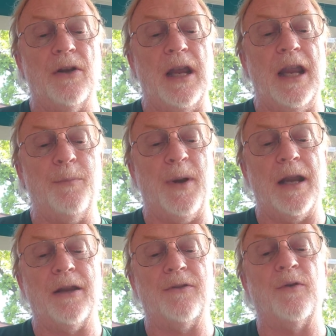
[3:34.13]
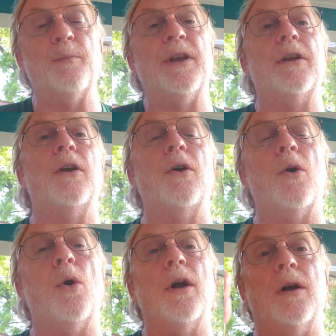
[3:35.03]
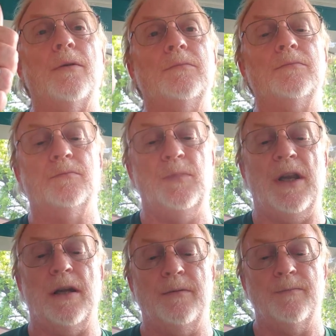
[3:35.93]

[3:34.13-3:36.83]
aid package for big oil. Yeah.